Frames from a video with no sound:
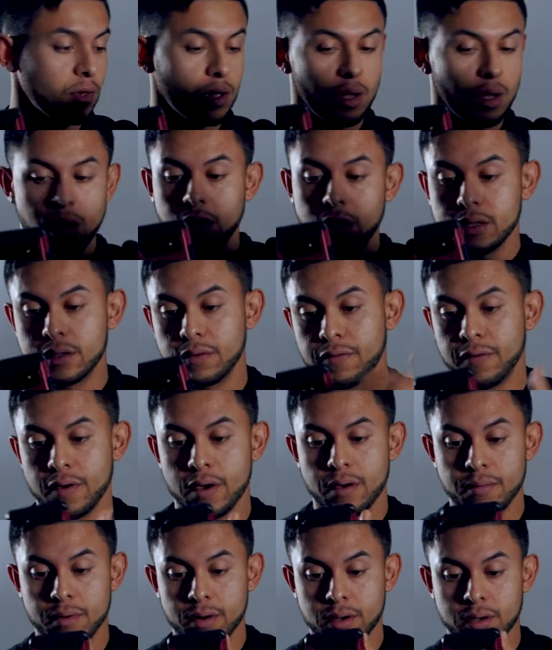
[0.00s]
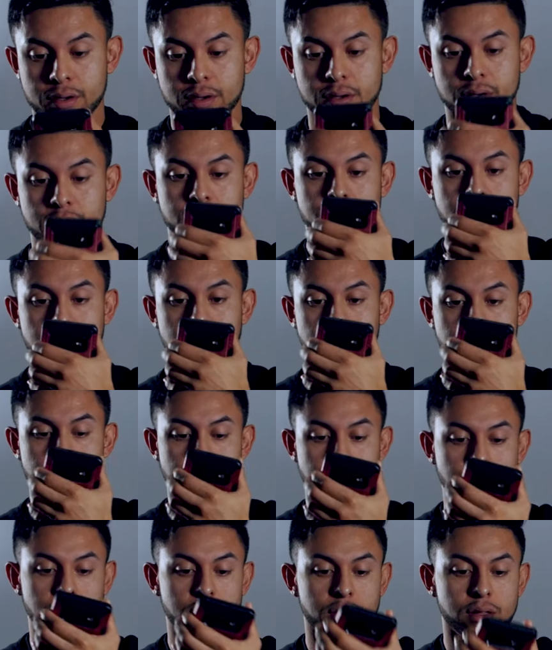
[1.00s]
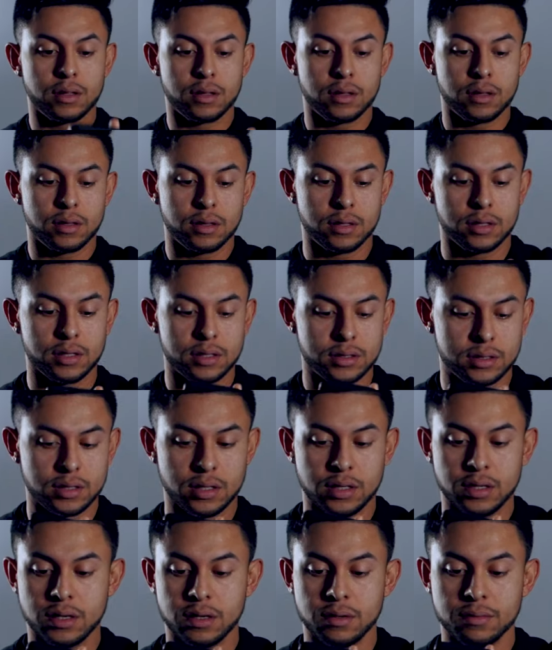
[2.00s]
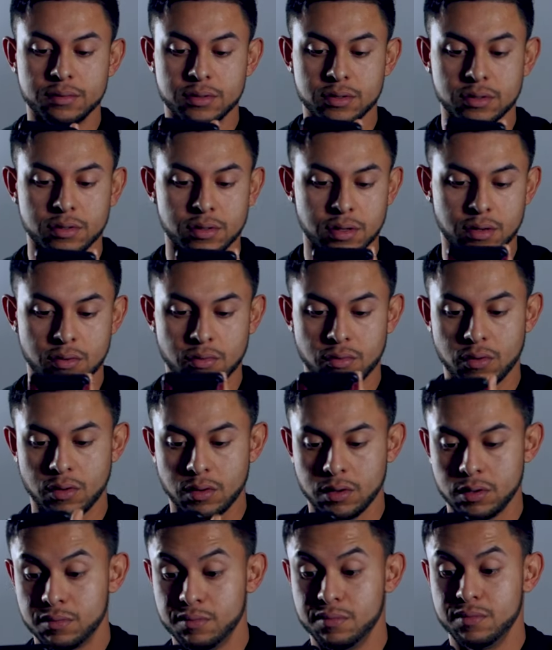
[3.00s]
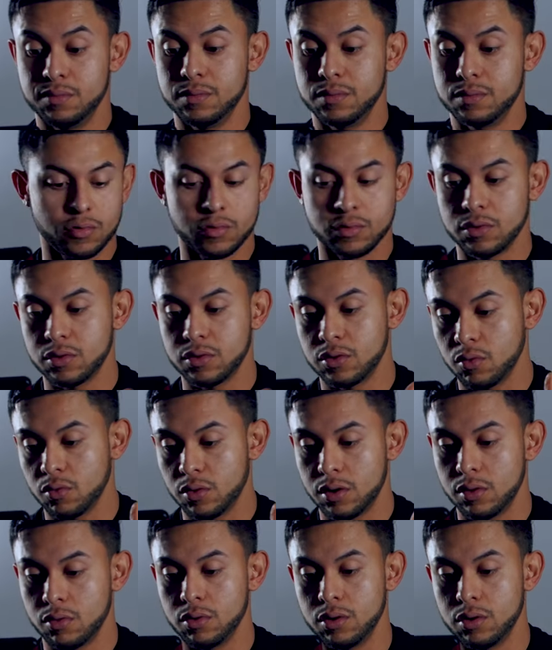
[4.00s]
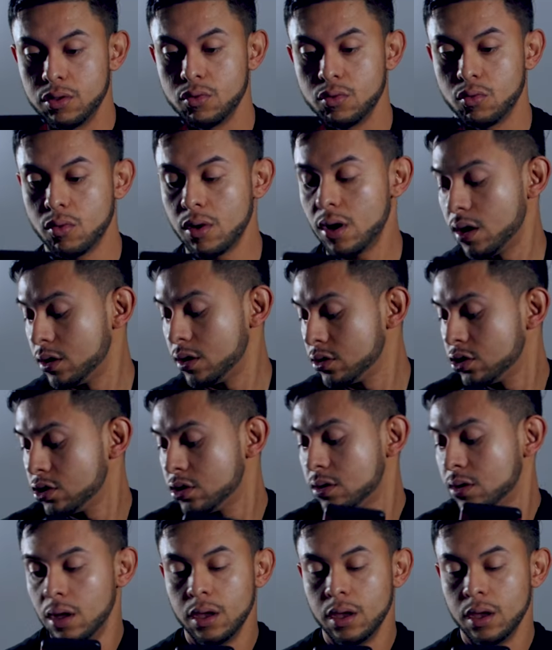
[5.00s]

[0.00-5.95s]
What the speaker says: I like the fabric. I like the sleeves. You can roll them to wear with your watch.